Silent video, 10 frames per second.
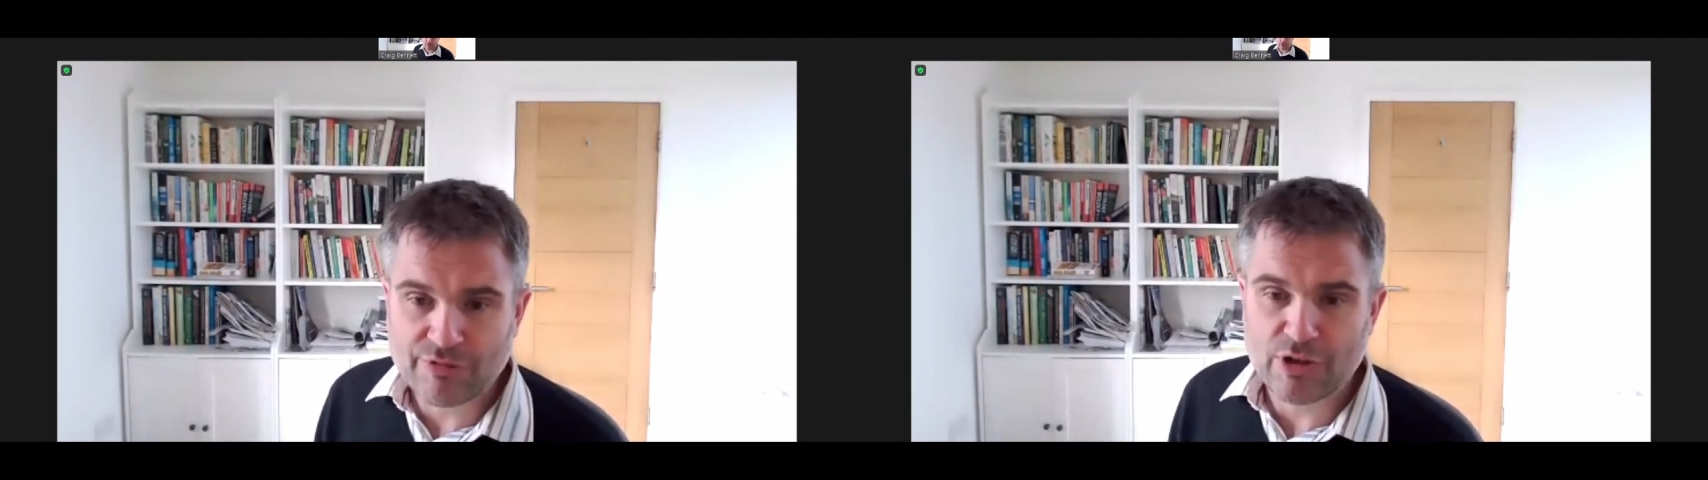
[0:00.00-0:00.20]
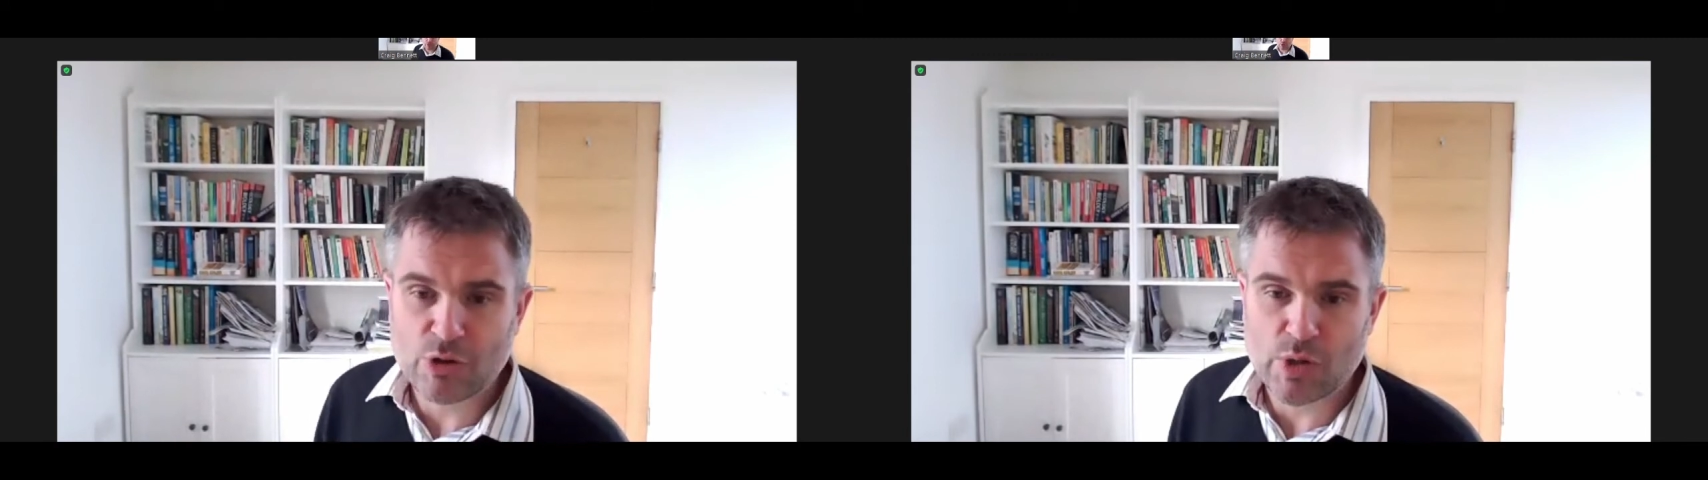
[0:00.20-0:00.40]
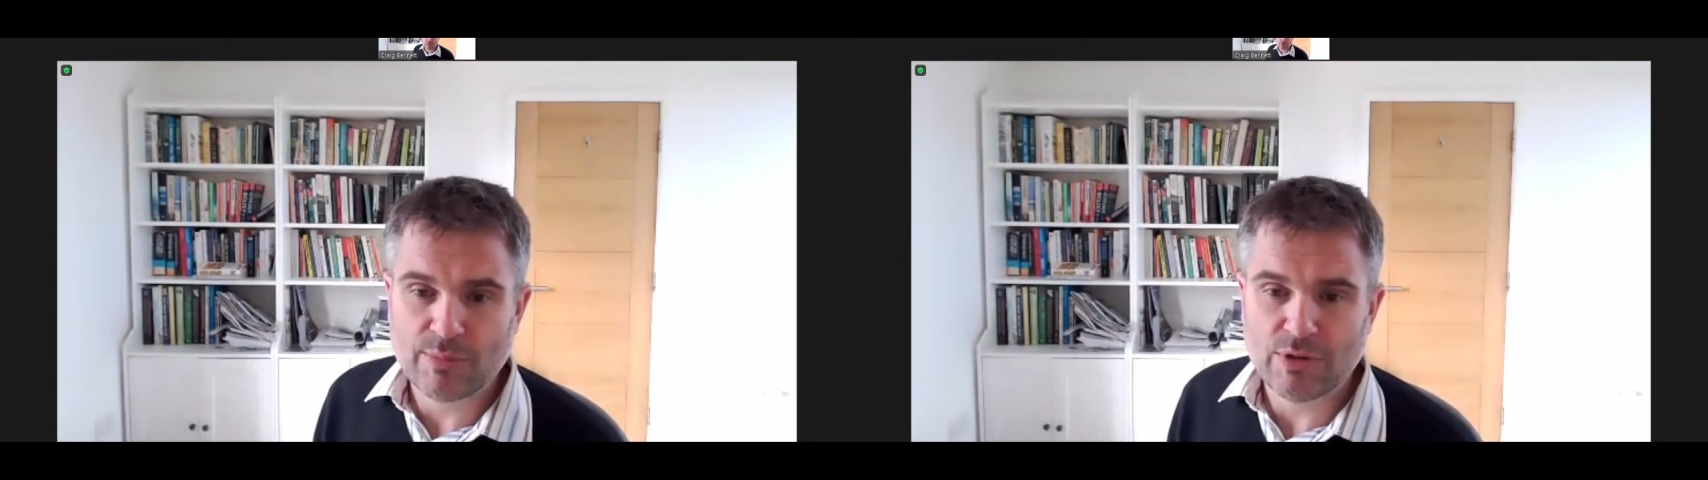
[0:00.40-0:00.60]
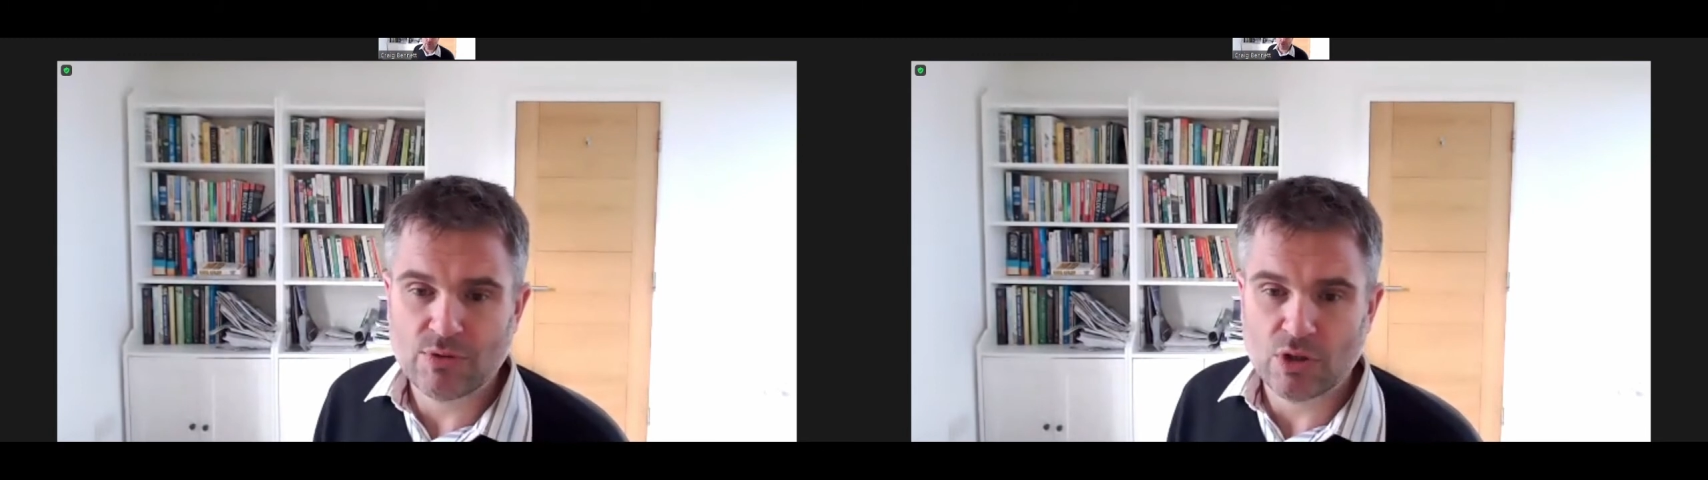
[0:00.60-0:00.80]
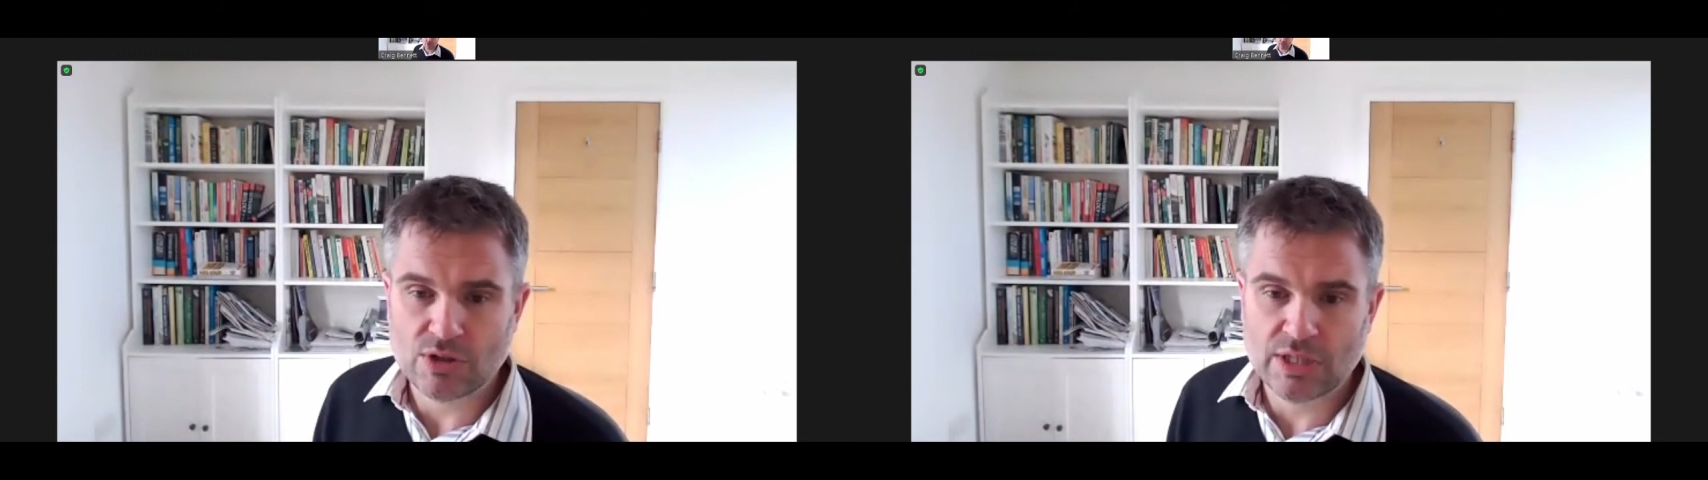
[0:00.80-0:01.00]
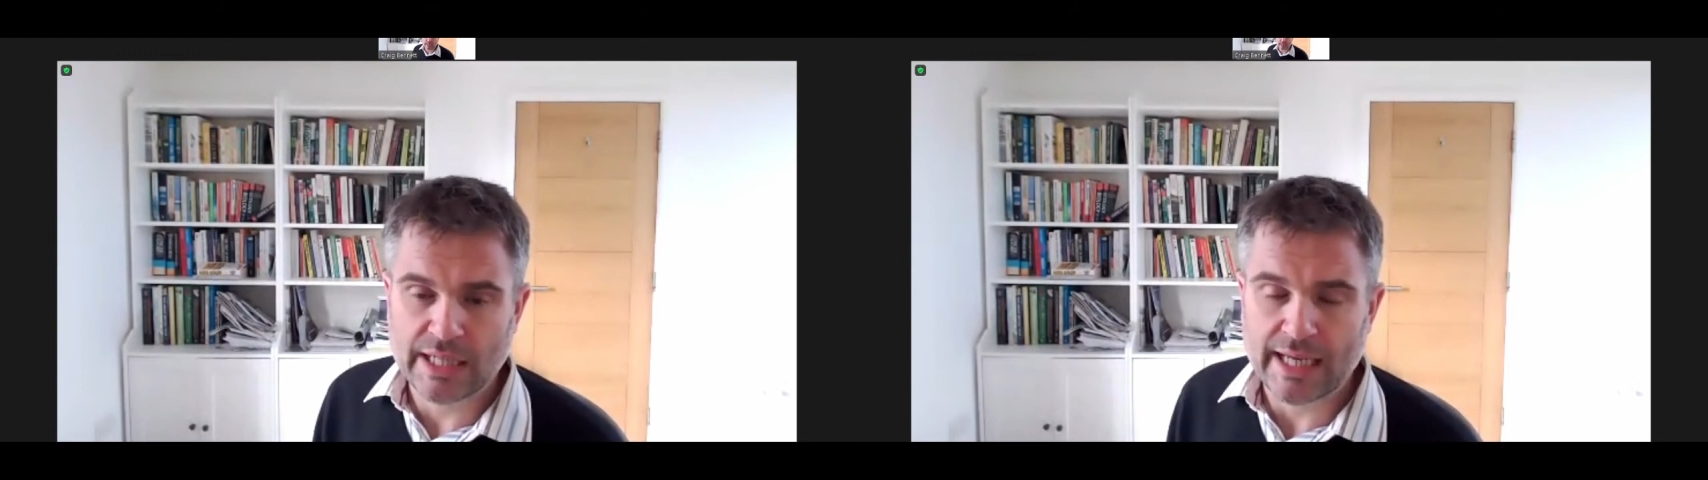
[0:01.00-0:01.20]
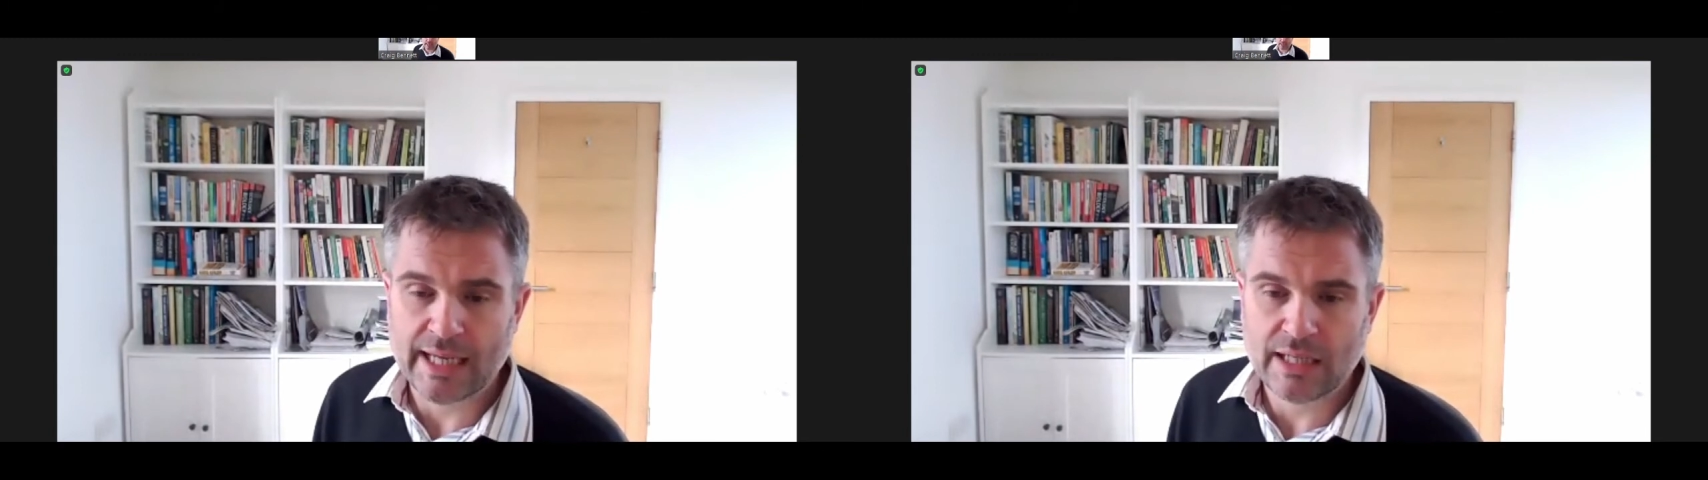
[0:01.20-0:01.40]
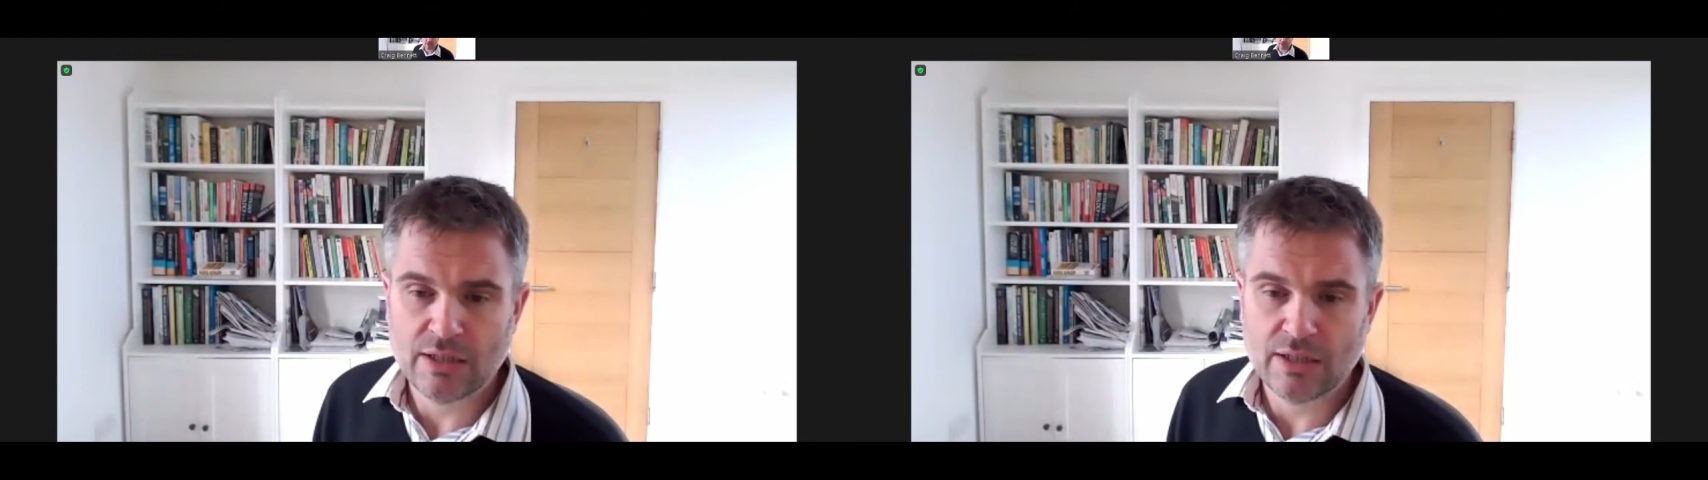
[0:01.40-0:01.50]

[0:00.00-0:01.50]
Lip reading: program you've got today,